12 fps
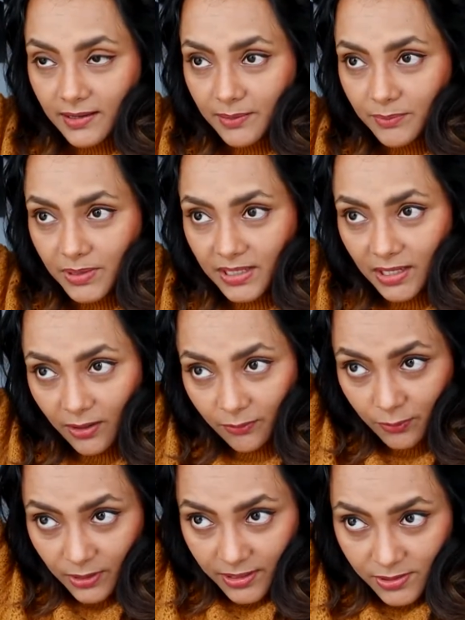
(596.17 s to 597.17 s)
be
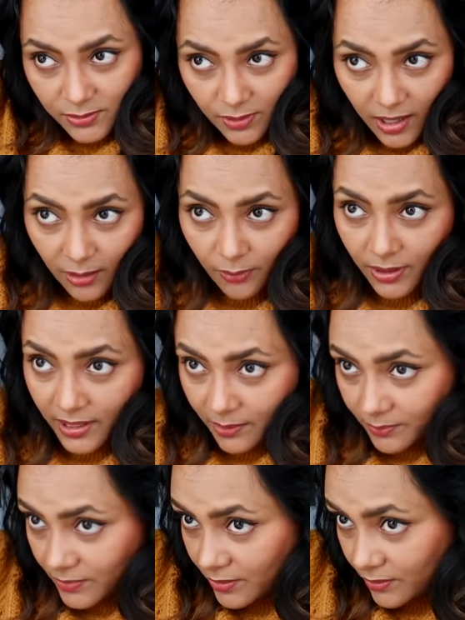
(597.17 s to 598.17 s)
careful as to how I
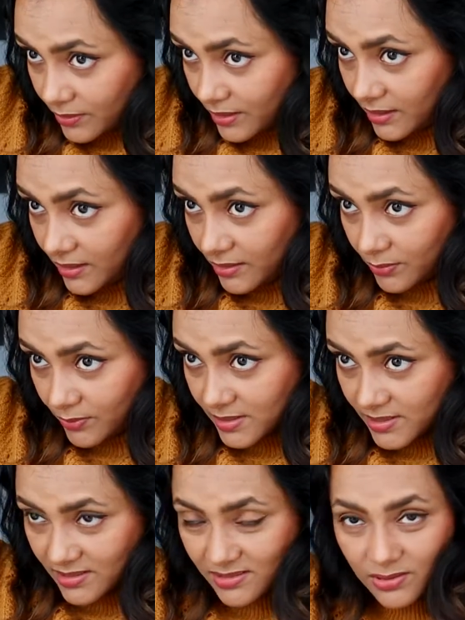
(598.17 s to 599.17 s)
am curling, otherwise
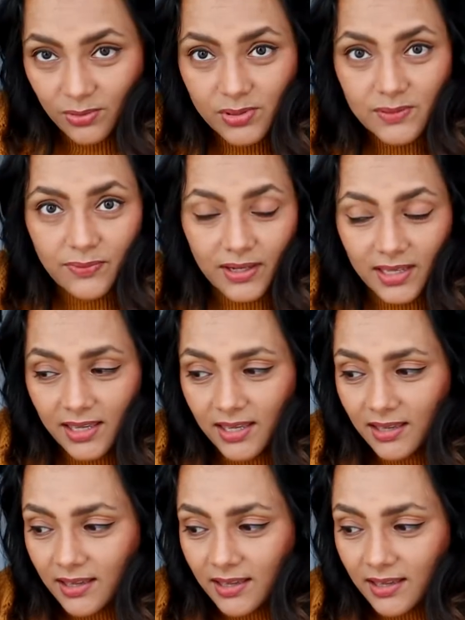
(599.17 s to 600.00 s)
it looks funky.